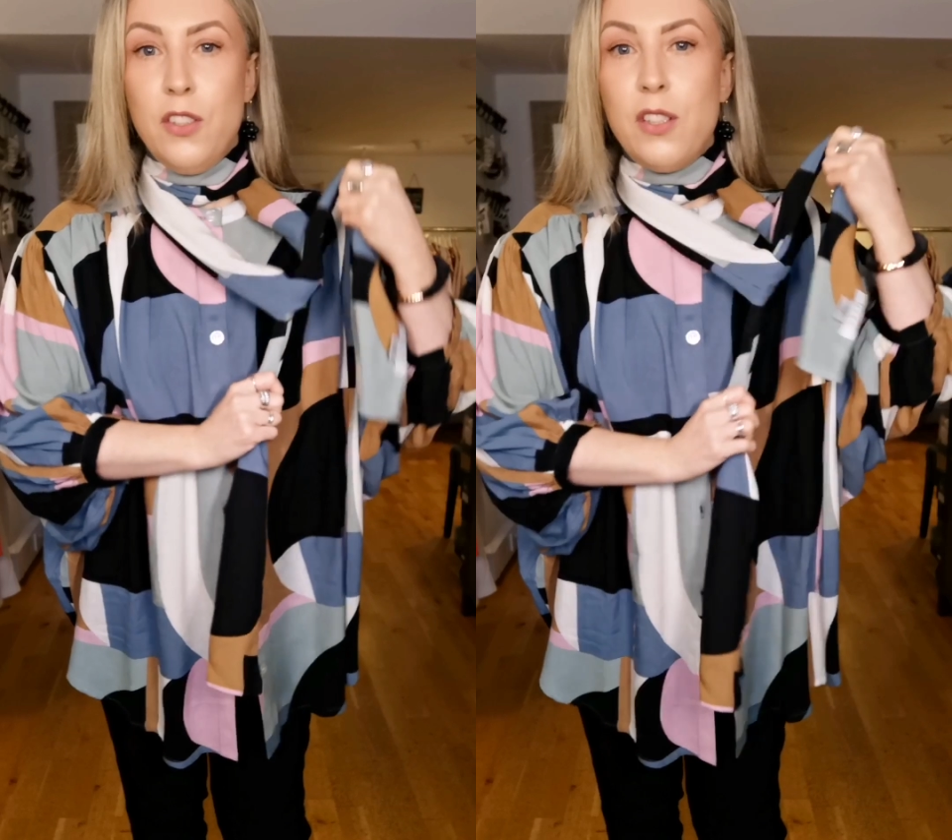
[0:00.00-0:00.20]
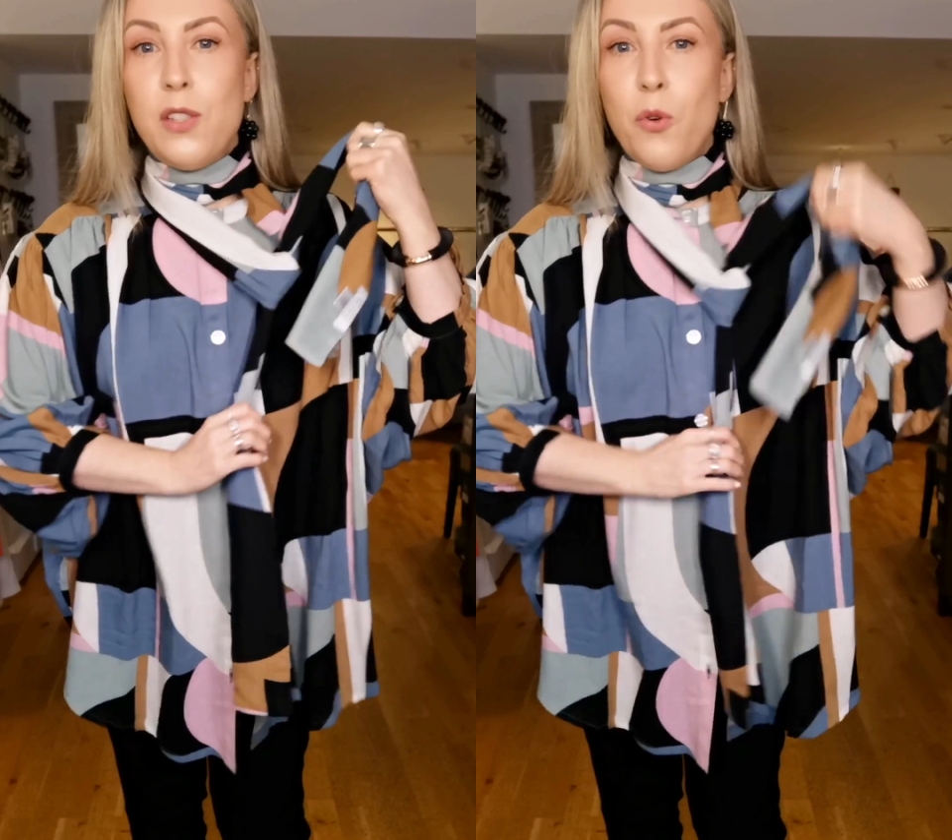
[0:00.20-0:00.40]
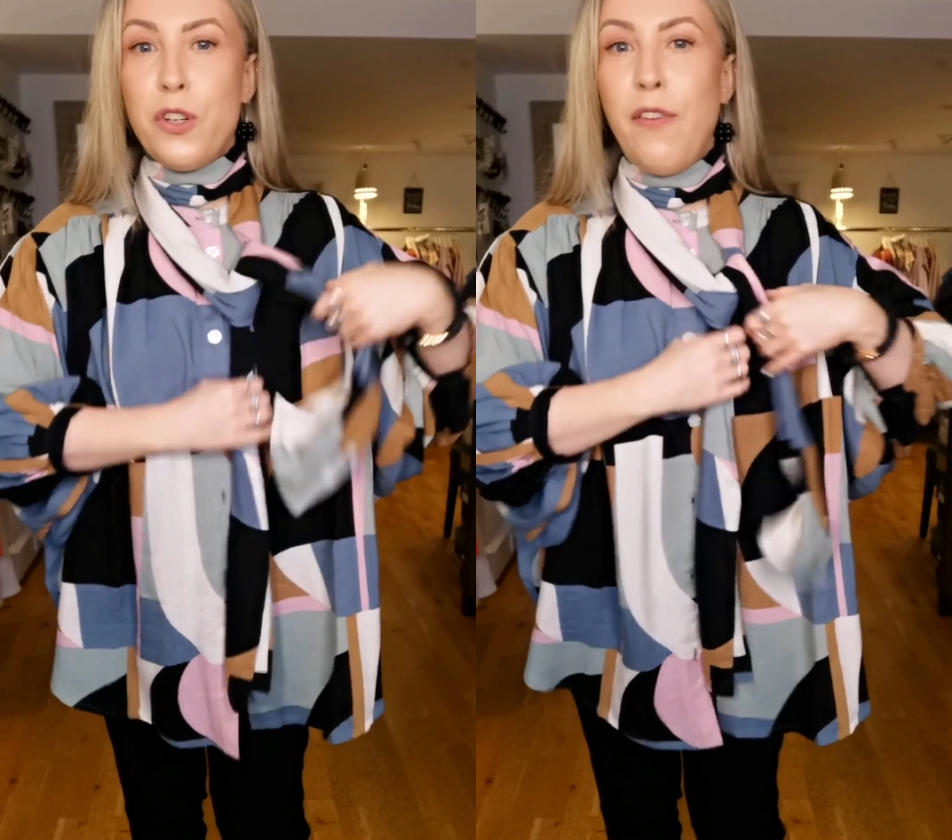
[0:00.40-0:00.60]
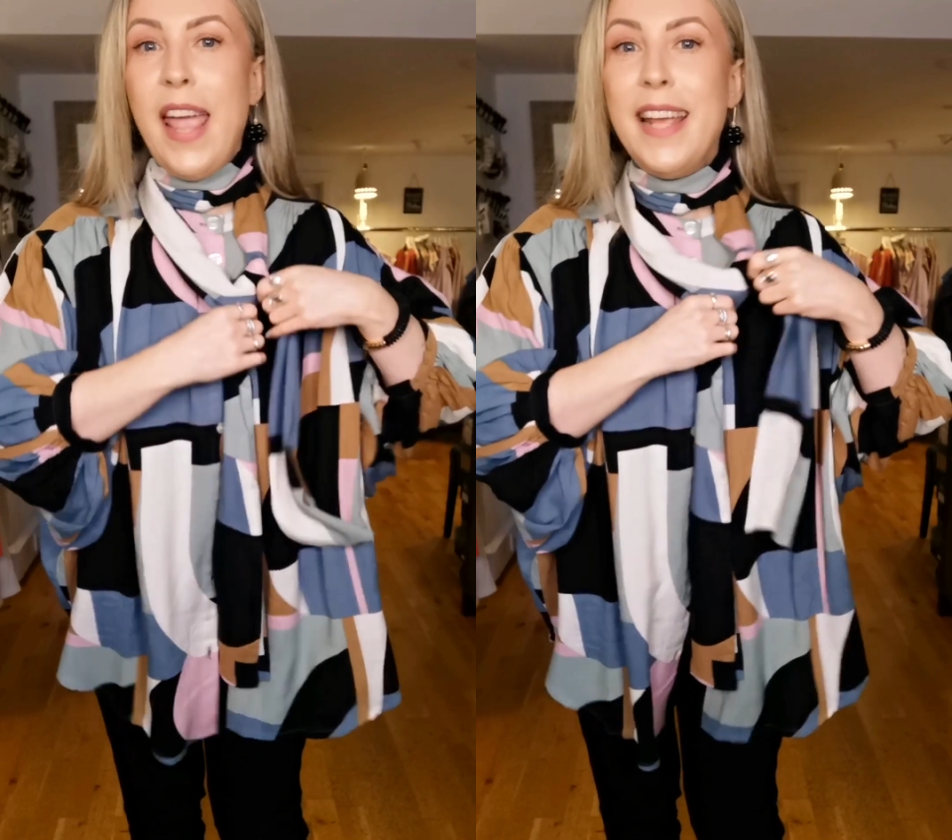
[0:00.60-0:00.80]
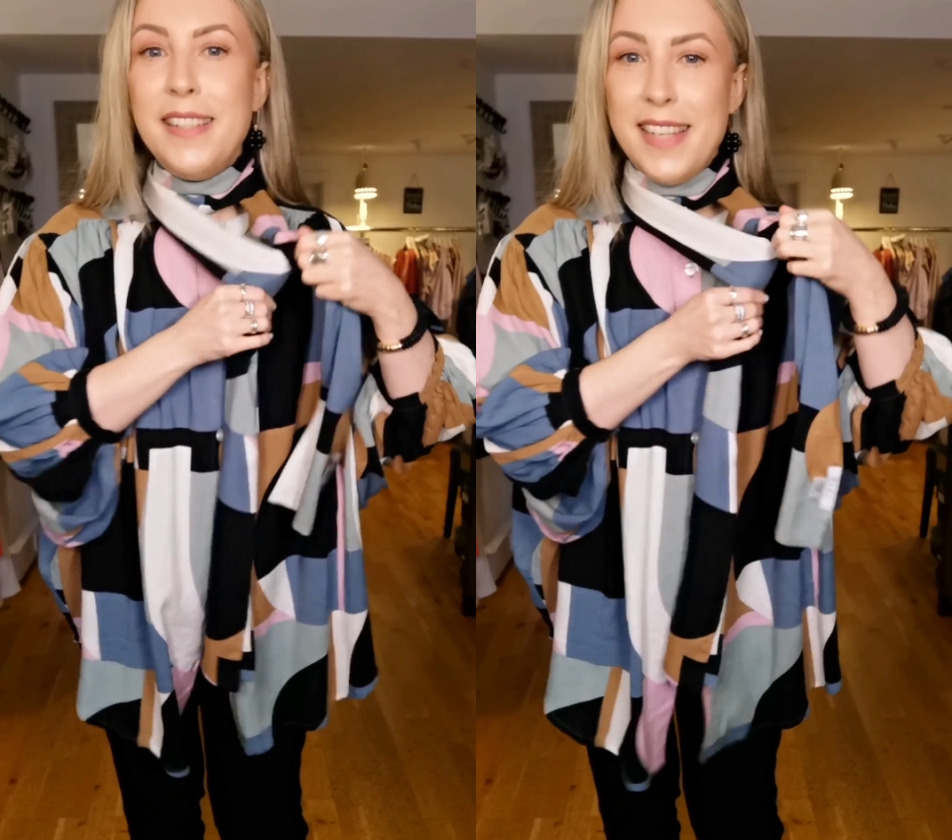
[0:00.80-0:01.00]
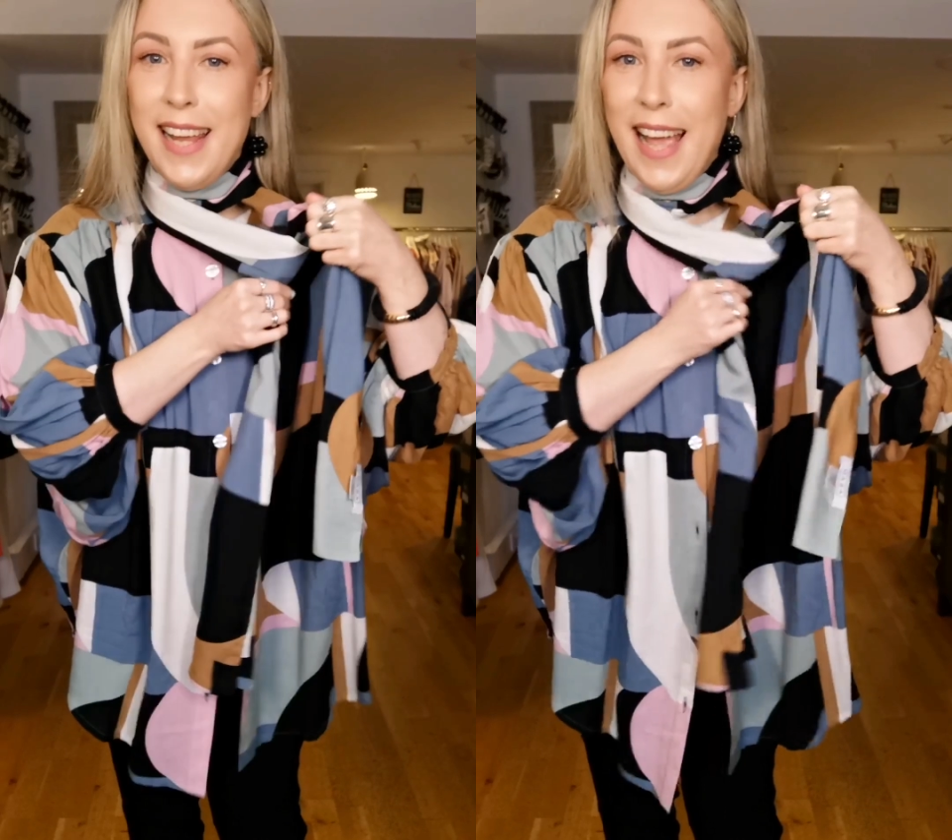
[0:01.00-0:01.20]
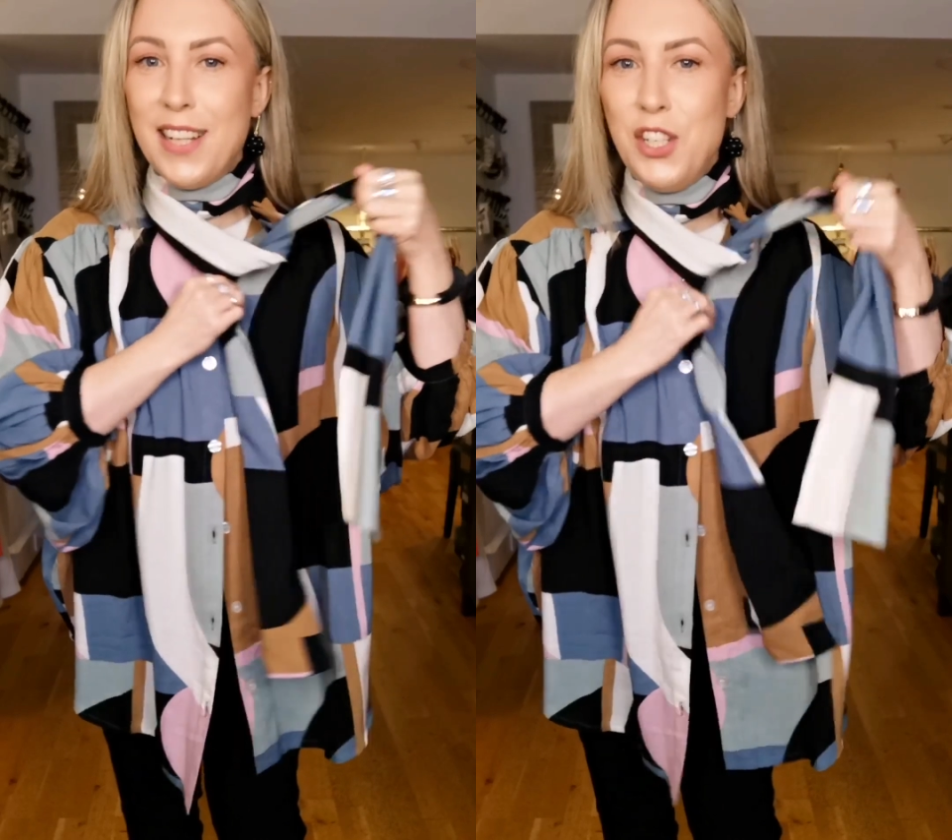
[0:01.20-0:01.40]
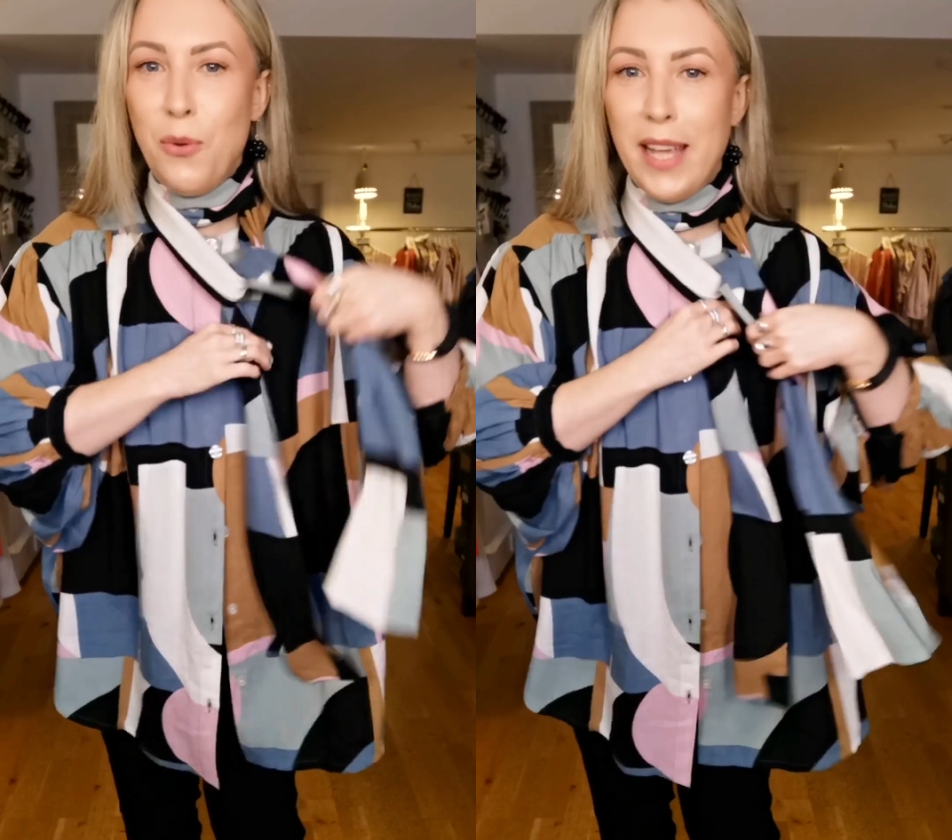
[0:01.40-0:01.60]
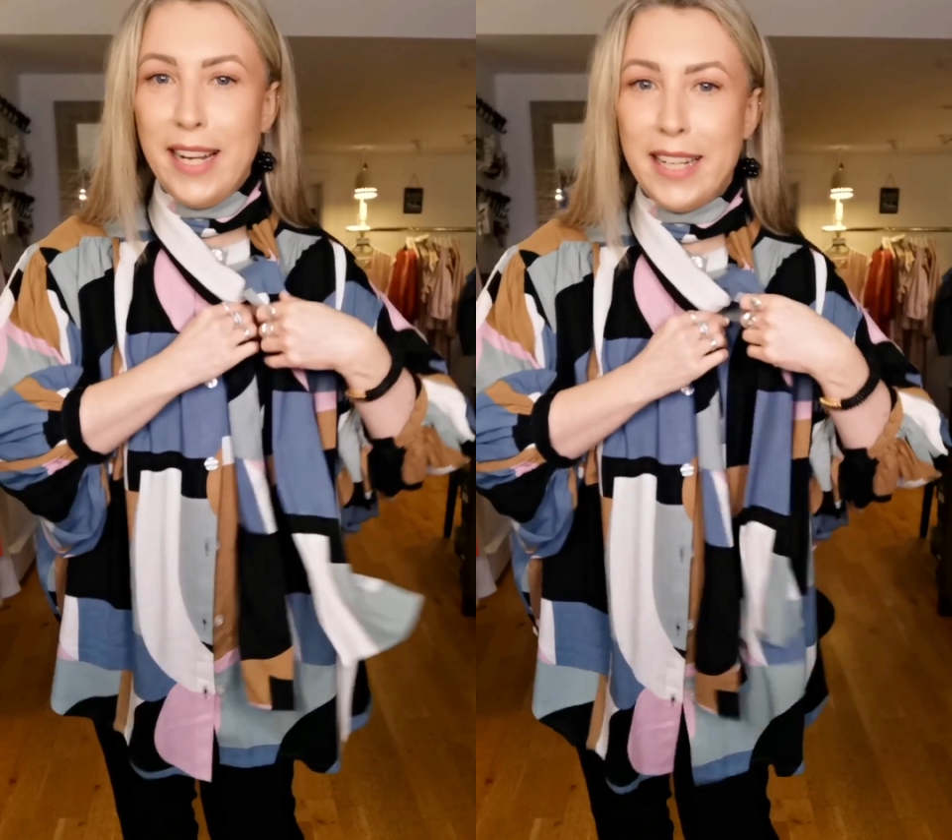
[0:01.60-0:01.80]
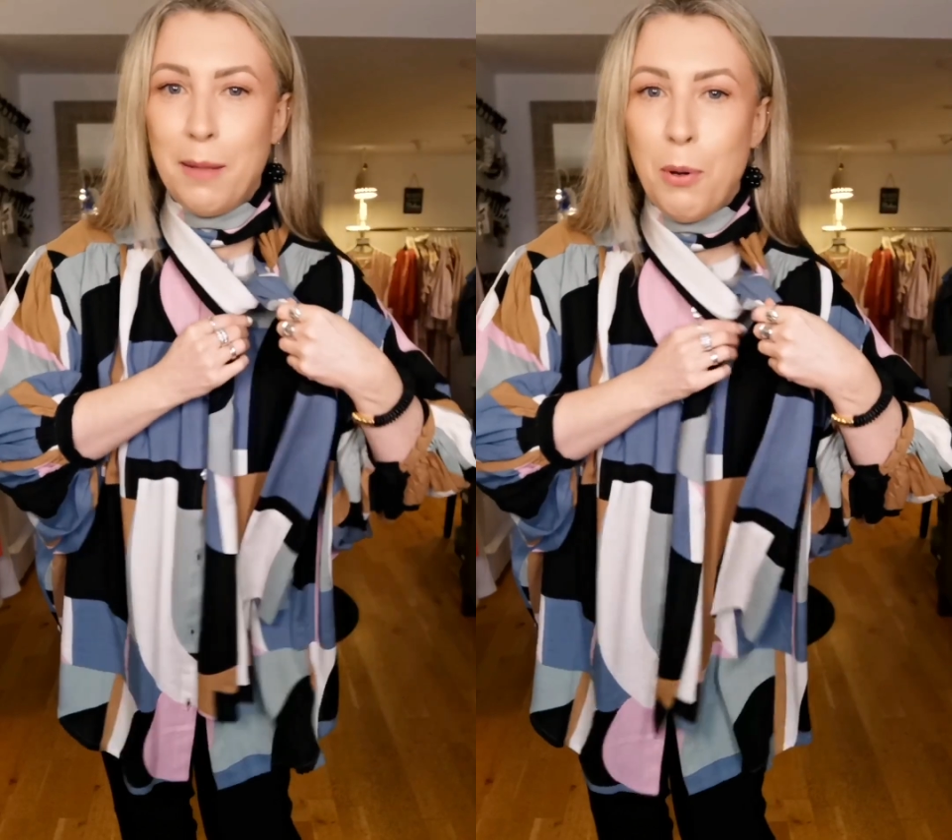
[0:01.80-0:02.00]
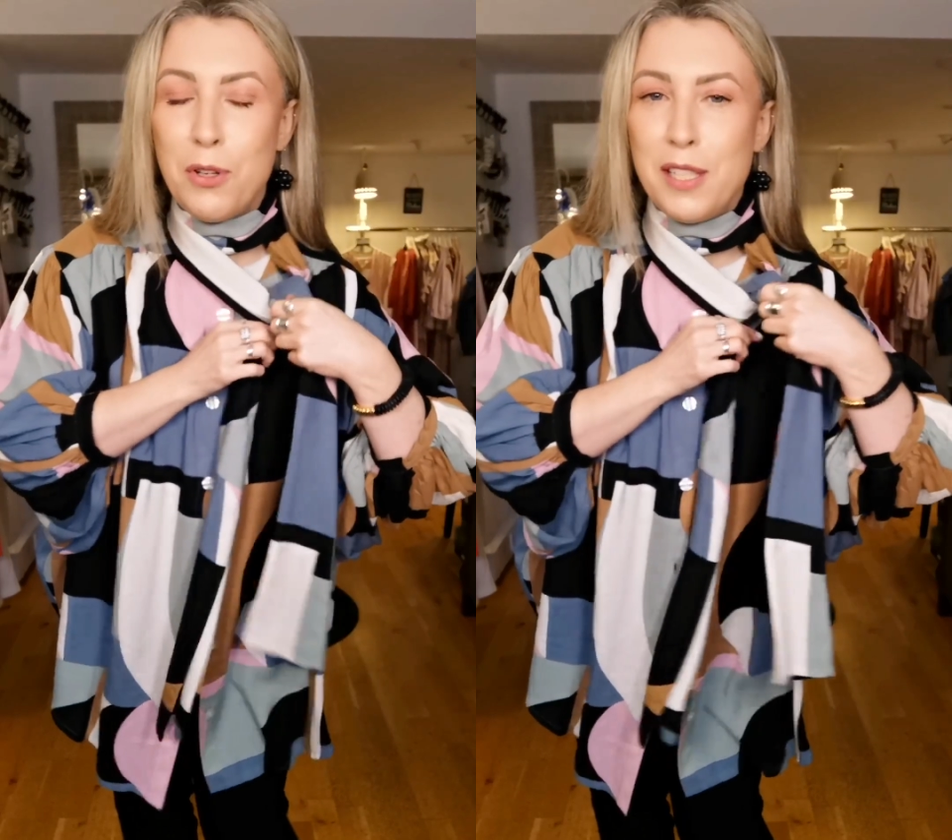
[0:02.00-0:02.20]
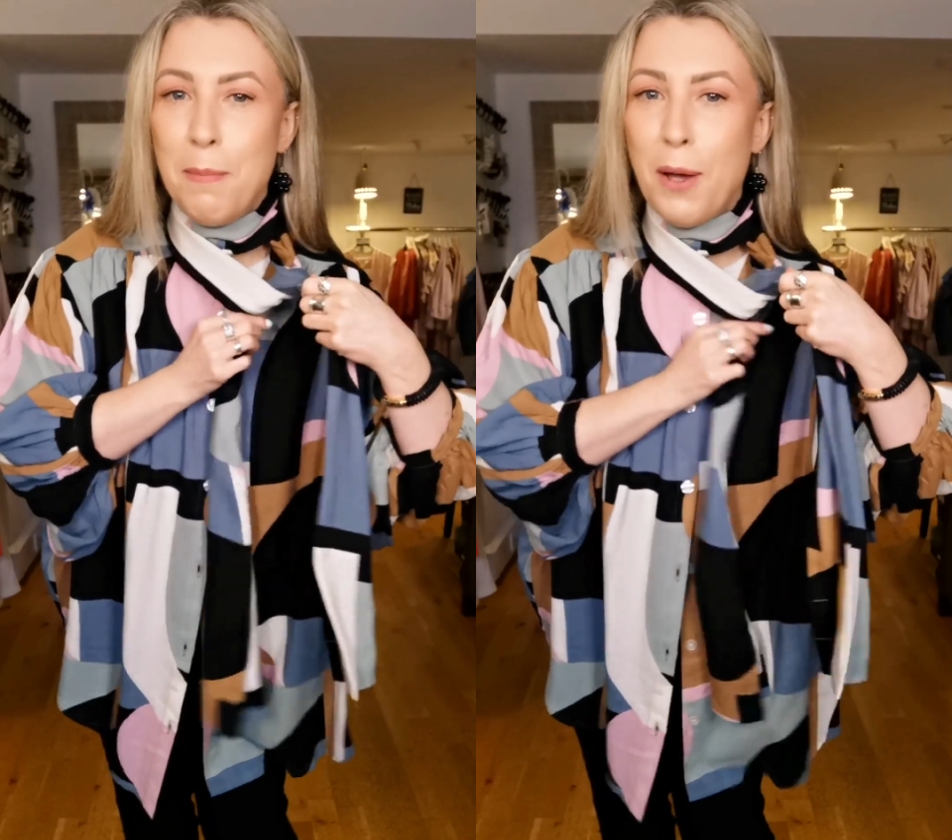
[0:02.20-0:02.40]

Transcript: sort of hinting at doing a little pussy